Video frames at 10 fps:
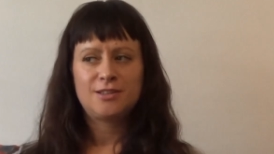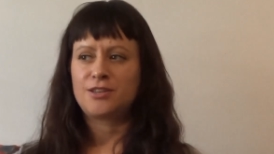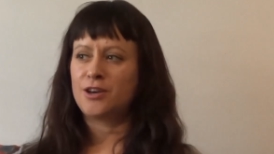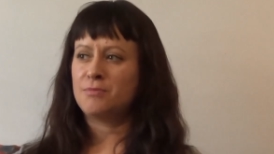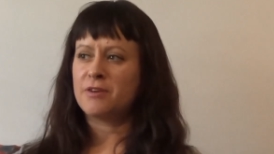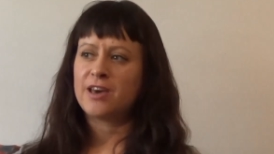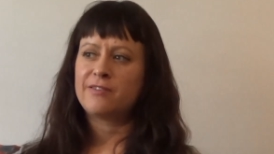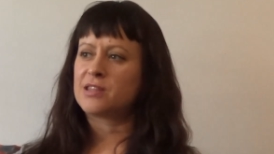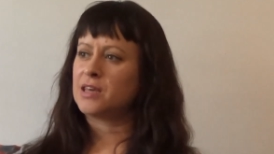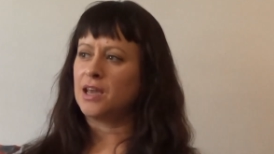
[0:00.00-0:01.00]
So my
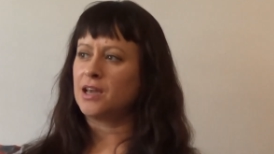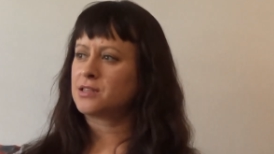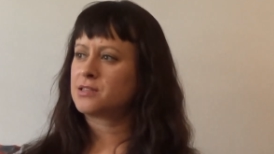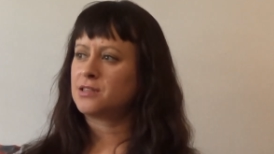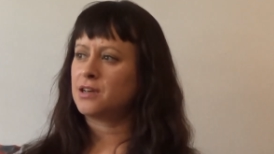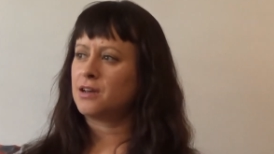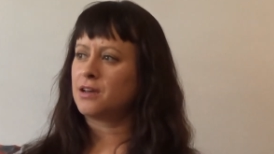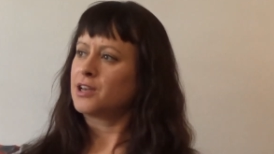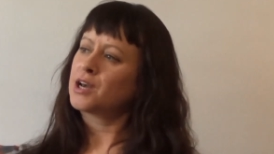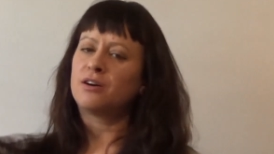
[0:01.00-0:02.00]
favourite thing is
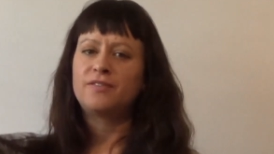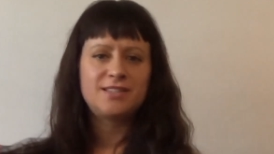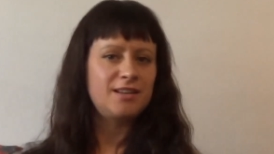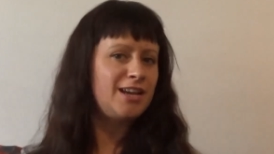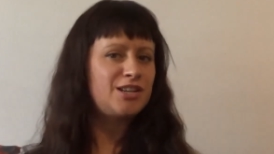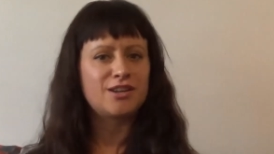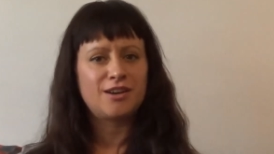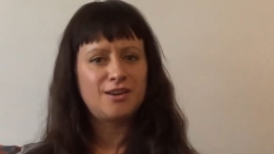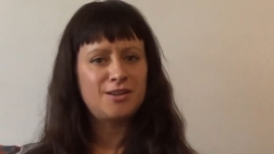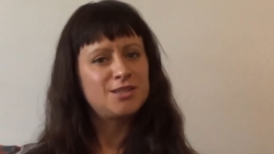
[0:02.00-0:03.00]
to go off into
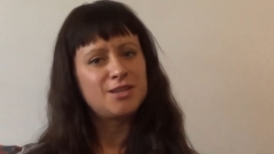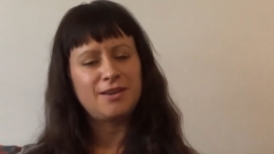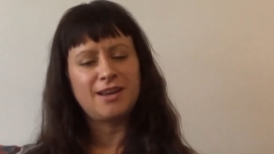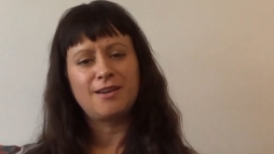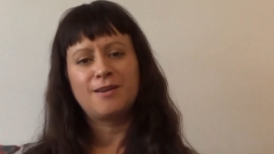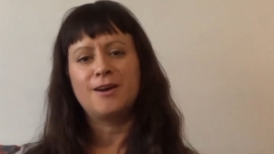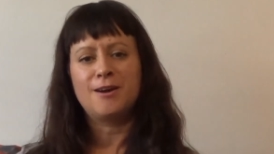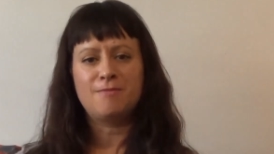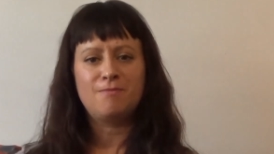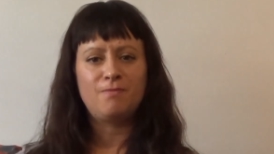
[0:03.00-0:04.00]
nature, doing
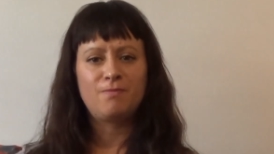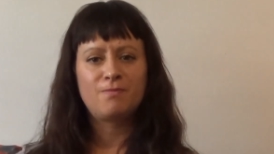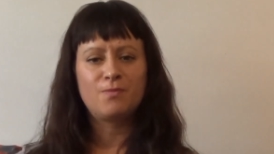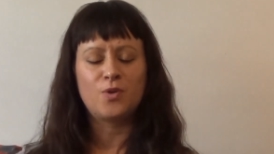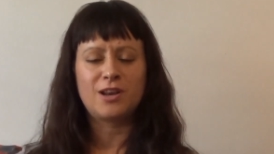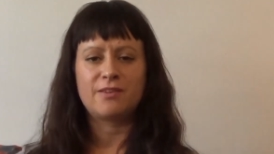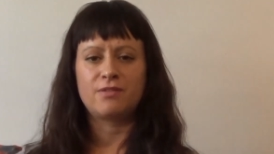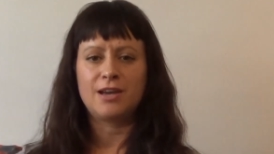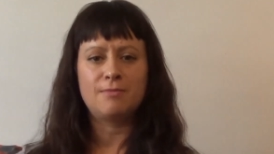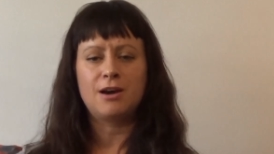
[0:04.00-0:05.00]
um,
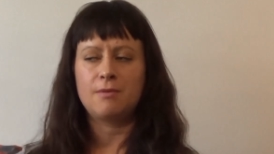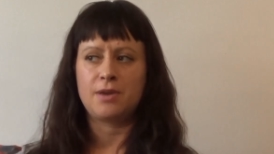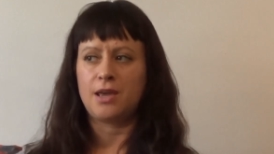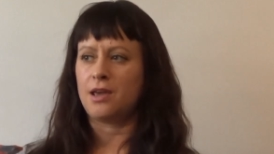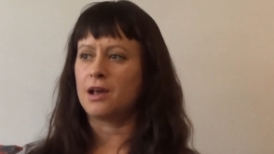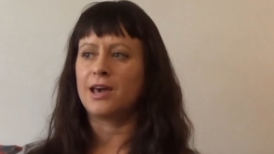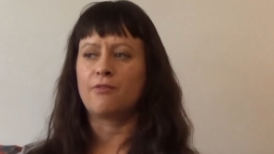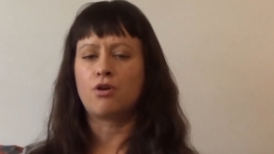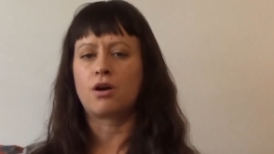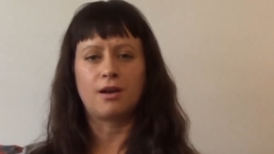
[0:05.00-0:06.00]
whatever it might be. I
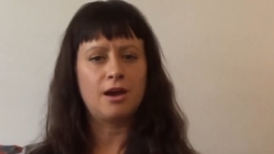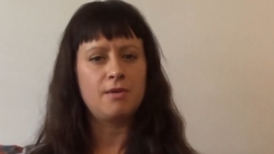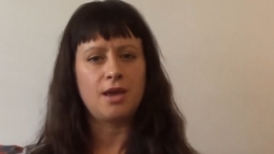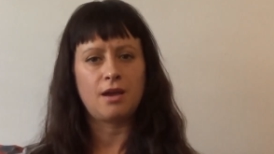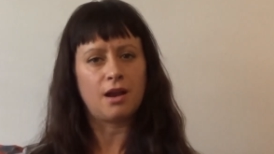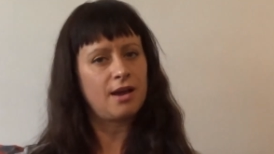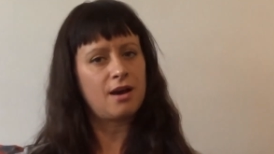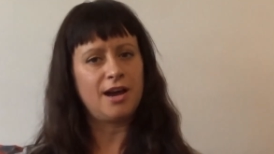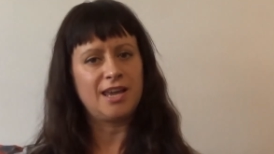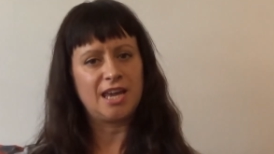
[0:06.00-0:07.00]
like rock climbing, I like
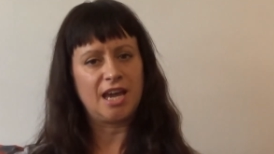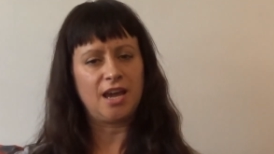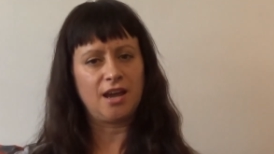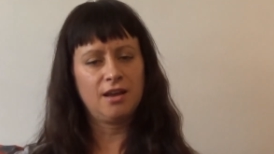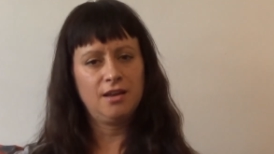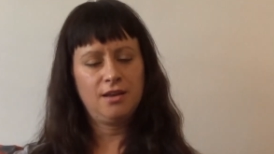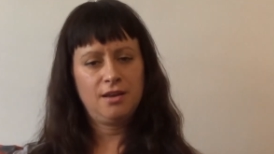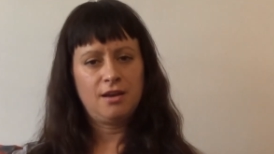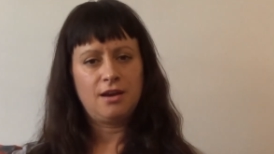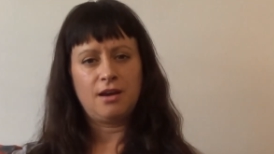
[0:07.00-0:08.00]
hiking,
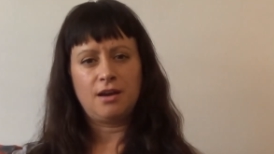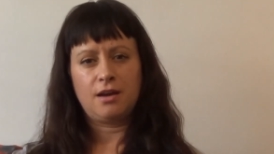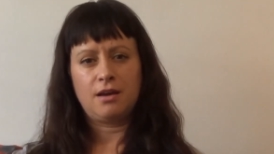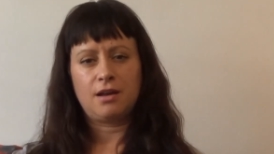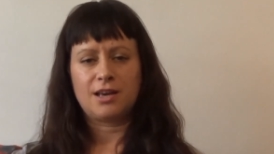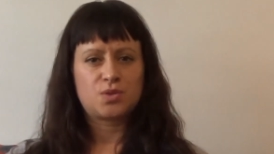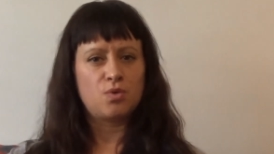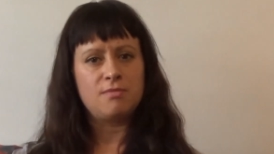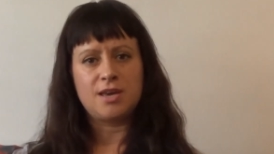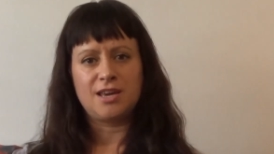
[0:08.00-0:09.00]
uh, I like
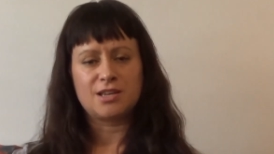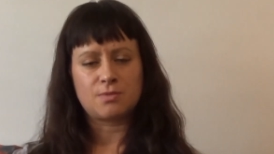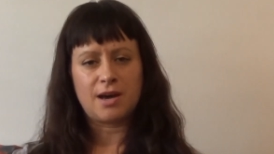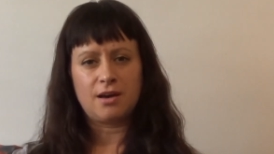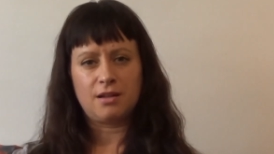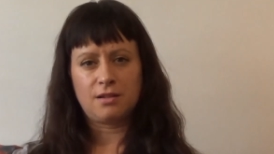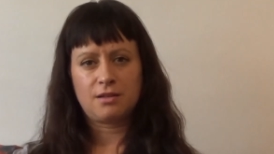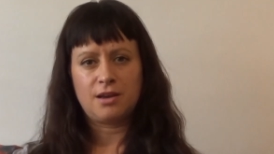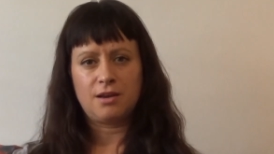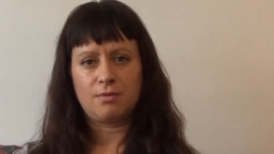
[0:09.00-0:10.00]
swimming as
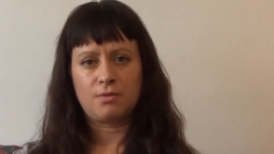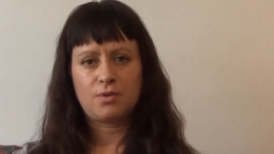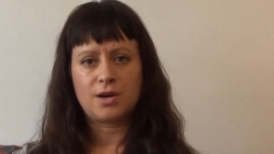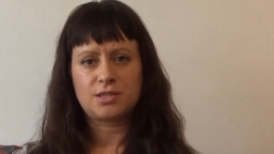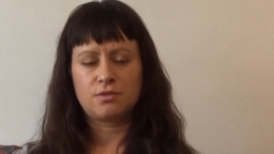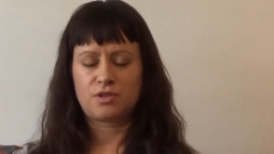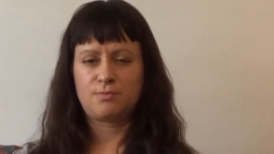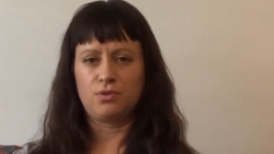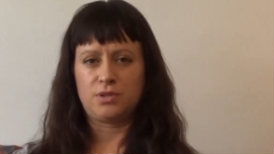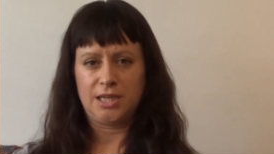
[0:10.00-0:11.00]
well, um, quite sort of
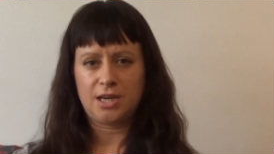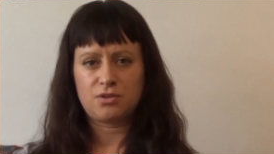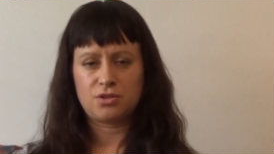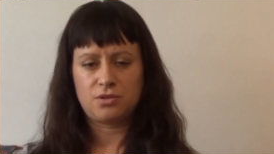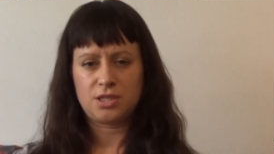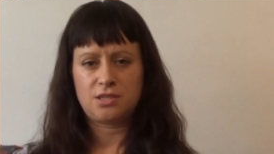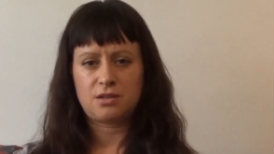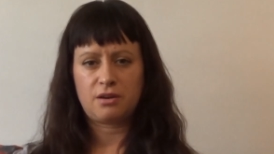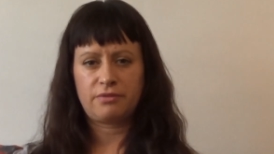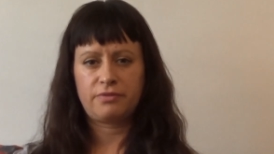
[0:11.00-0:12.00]
sporty, outdoorsy
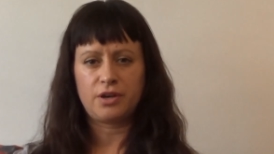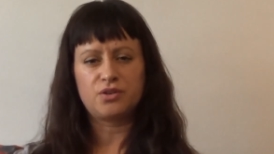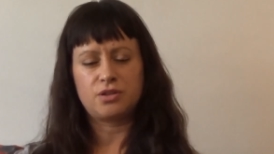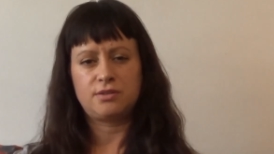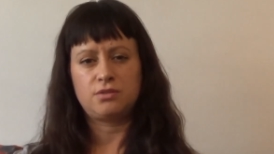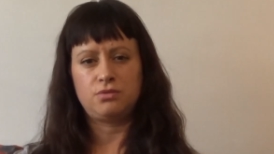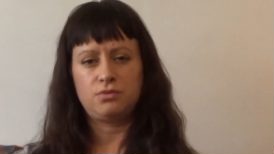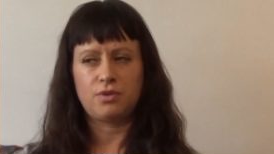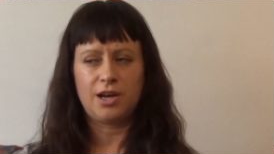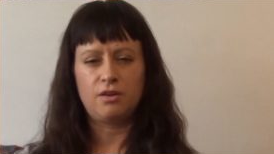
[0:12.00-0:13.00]
stuff. I also
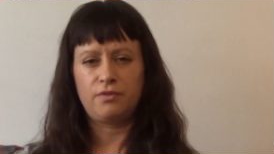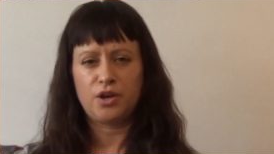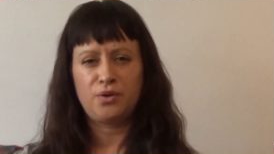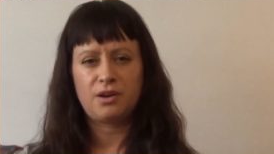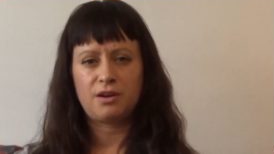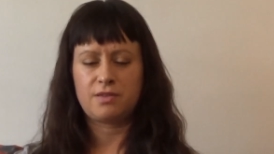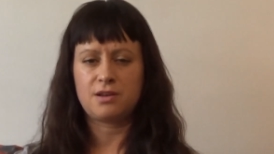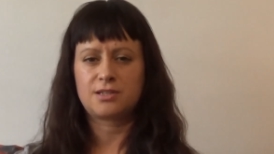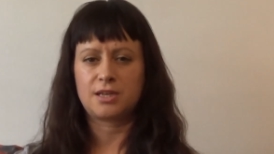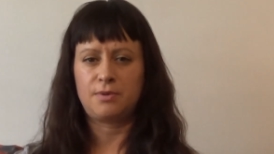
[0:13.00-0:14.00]
do quite a lot of yoga for
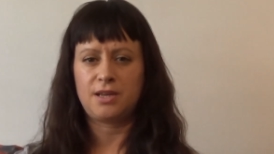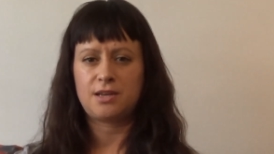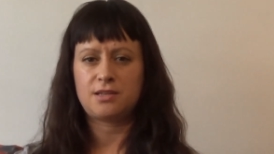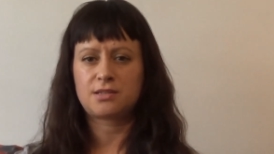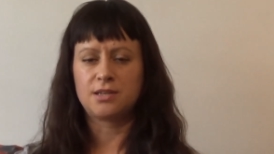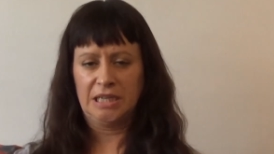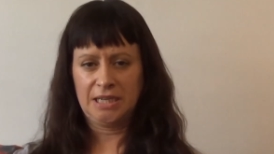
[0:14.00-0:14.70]
the last couple of years.